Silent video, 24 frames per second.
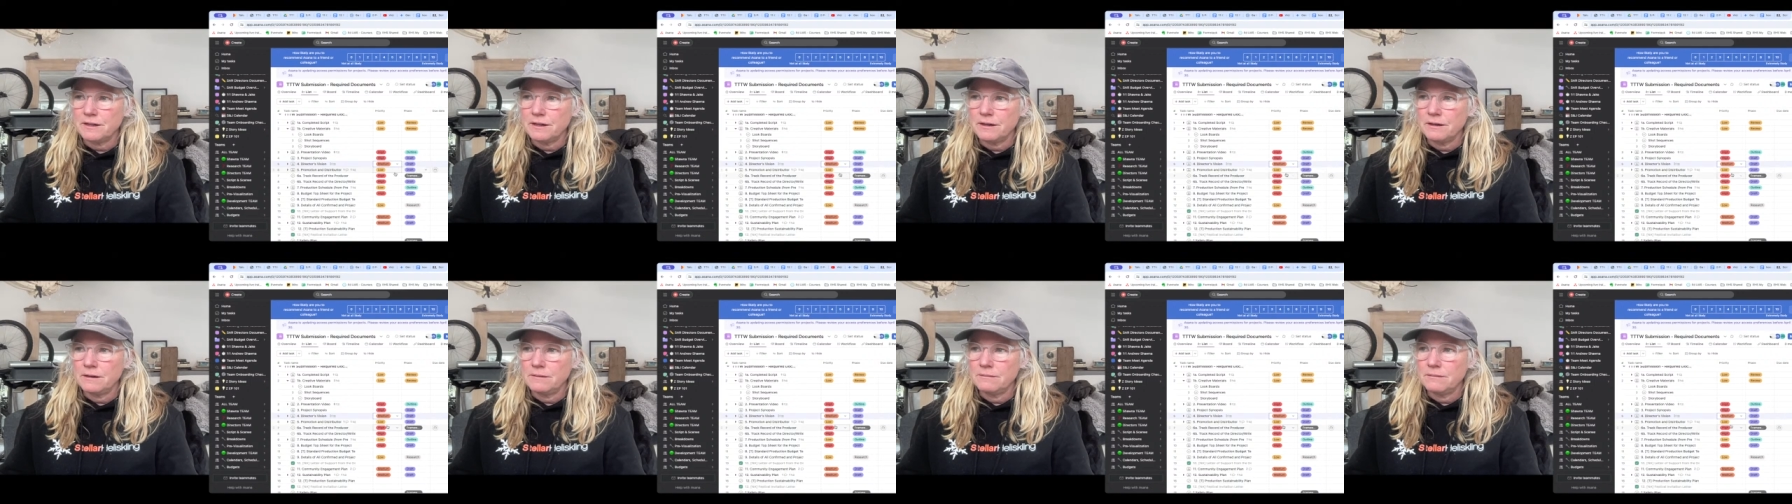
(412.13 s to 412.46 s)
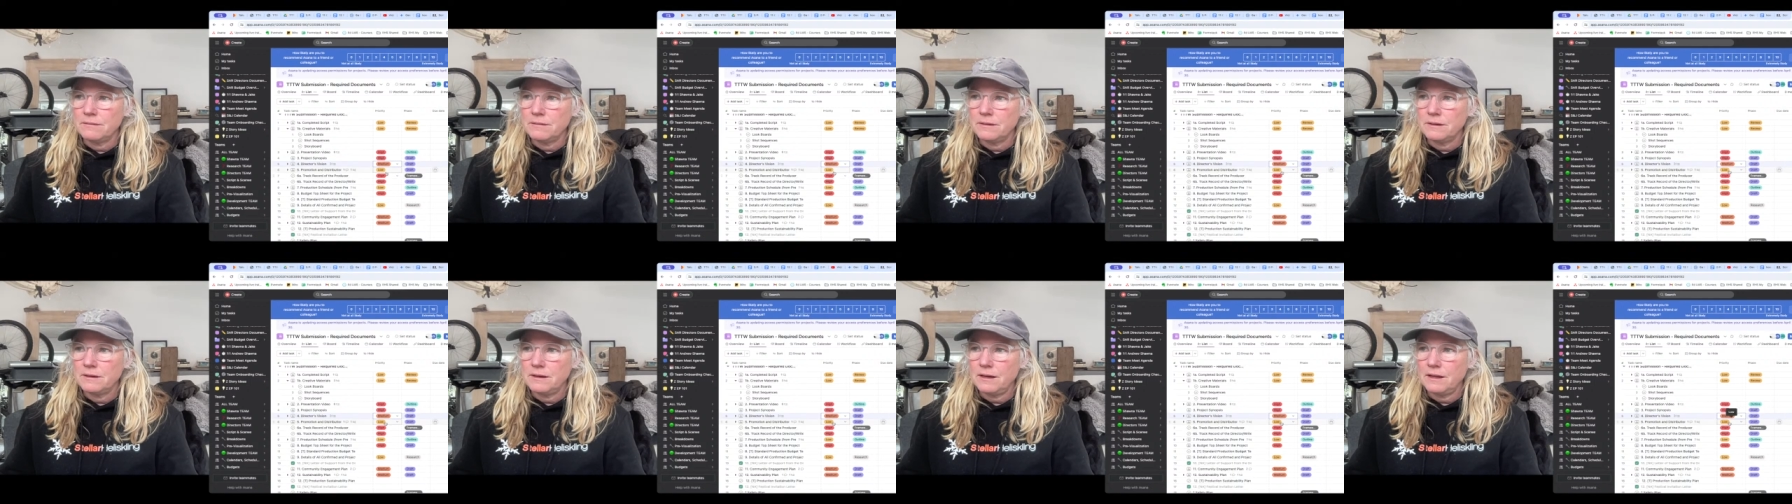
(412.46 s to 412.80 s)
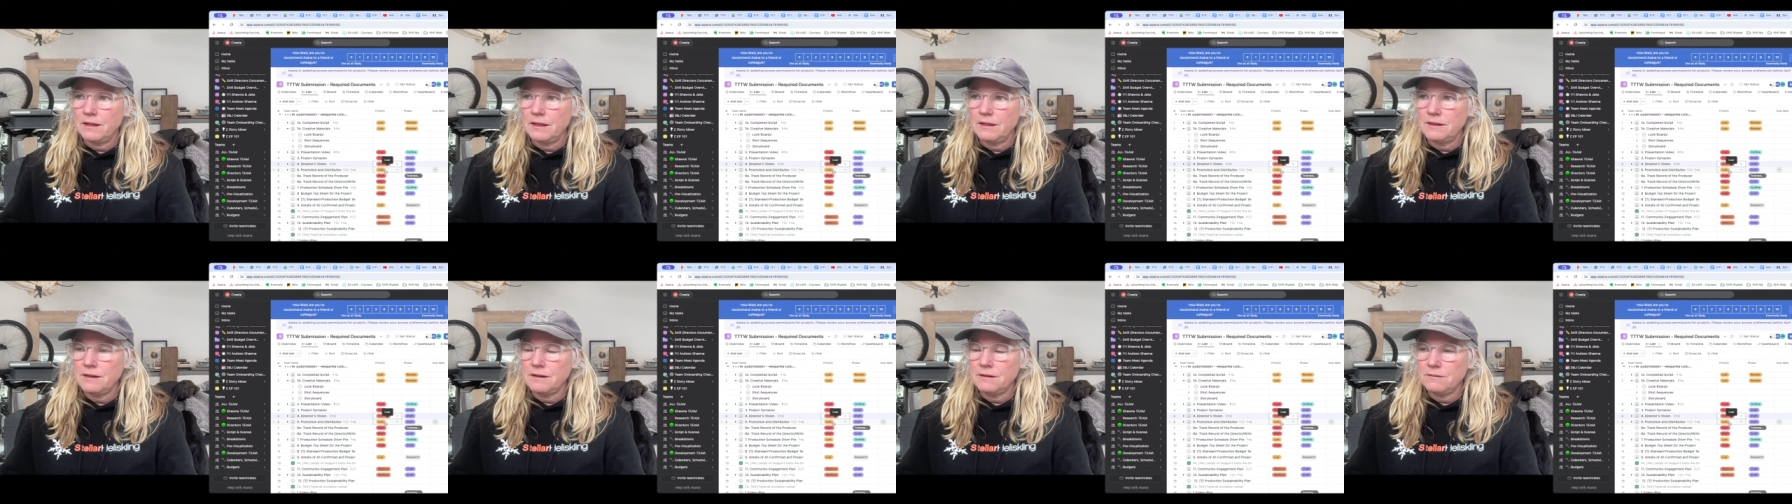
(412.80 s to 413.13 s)
I
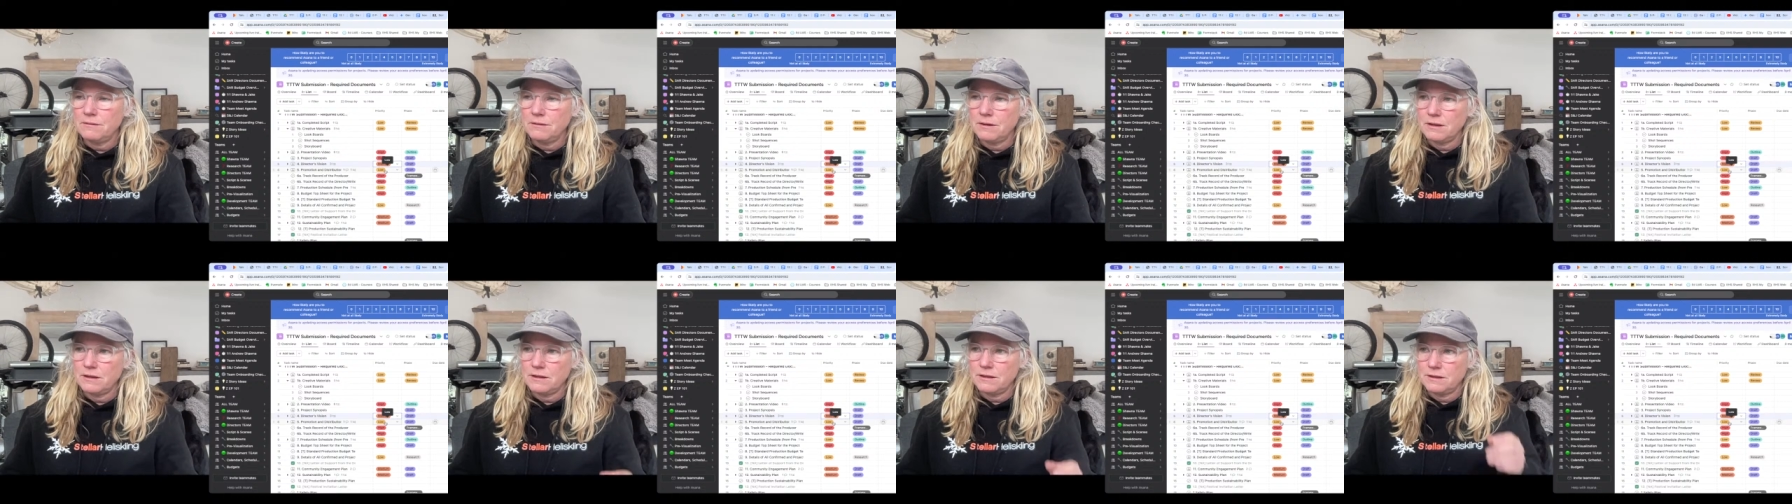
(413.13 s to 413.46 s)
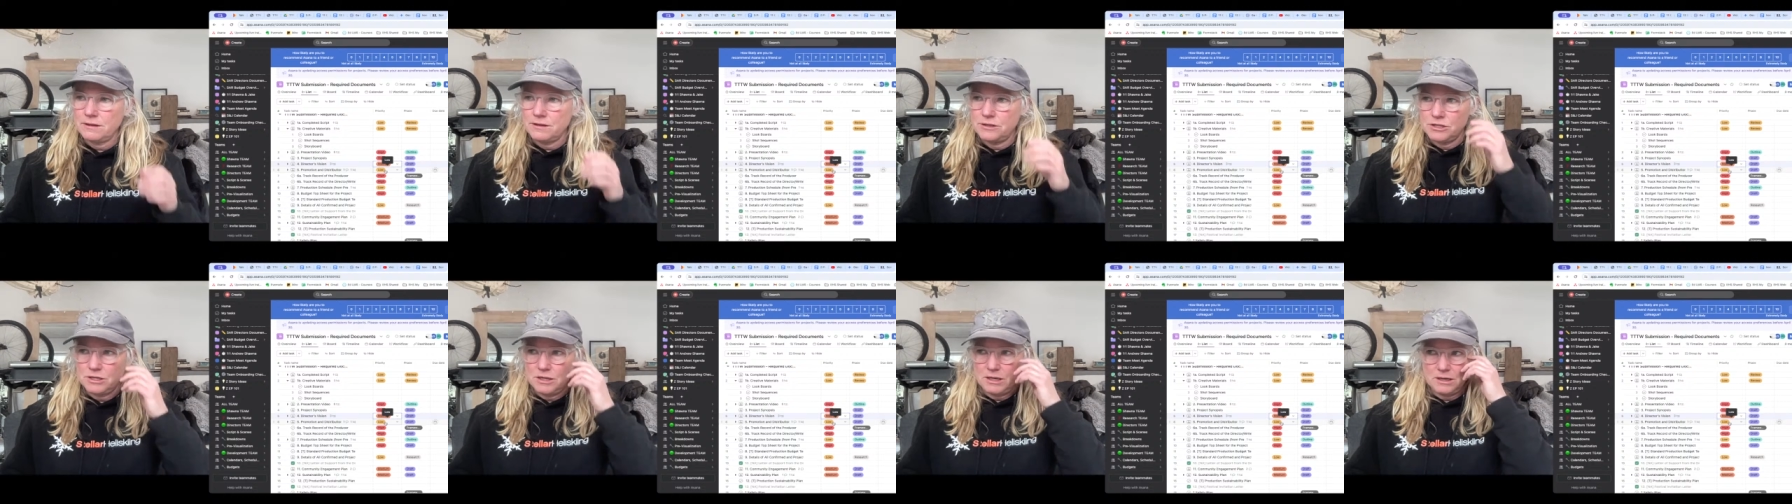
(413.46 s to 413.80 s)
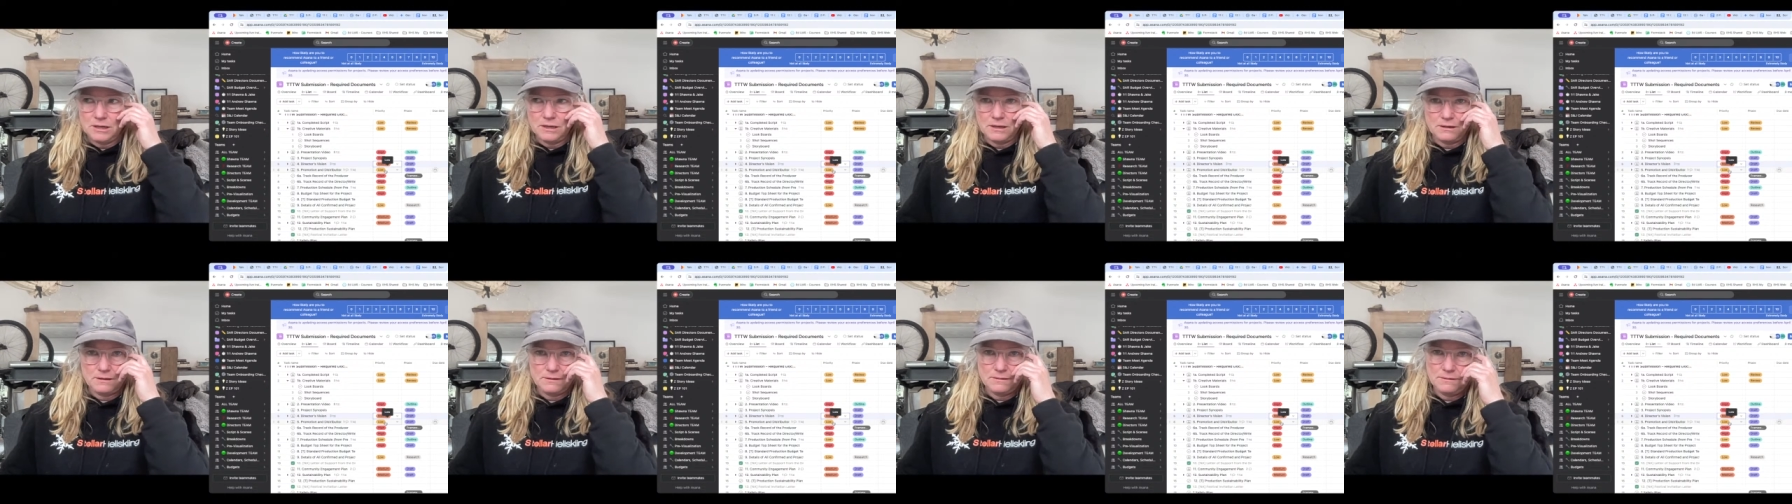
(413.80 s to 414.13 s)
think with
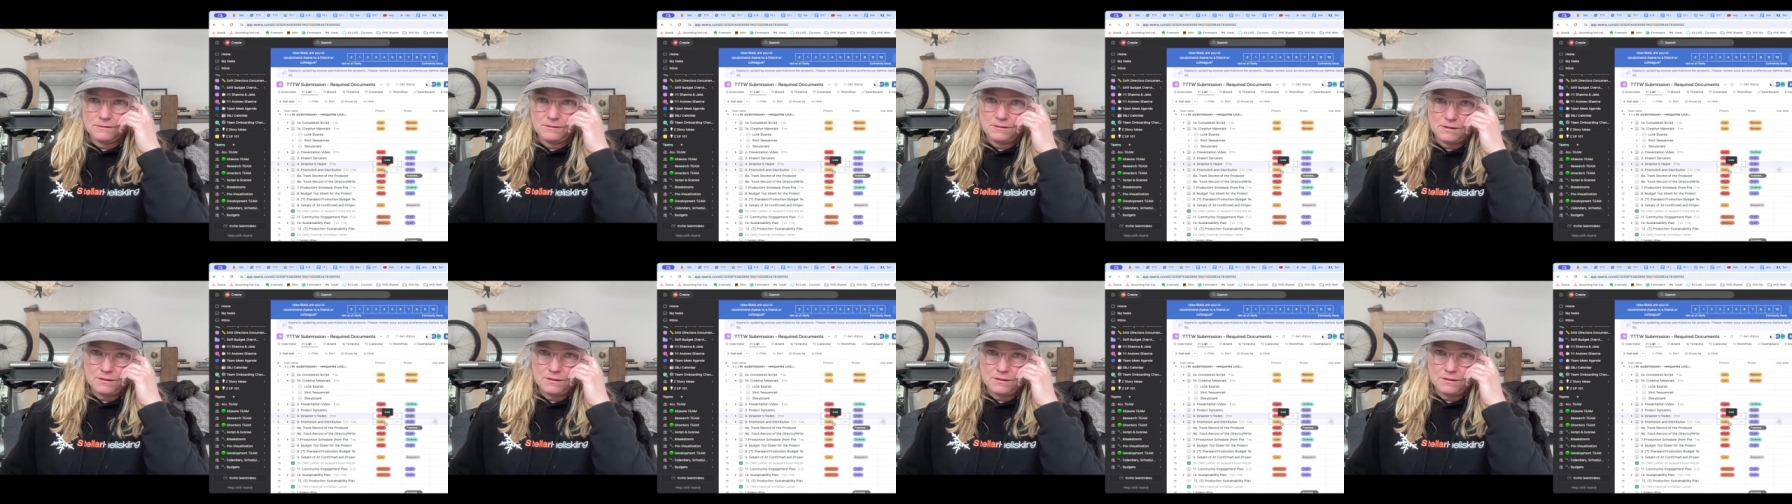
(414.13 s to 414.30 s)
Jake,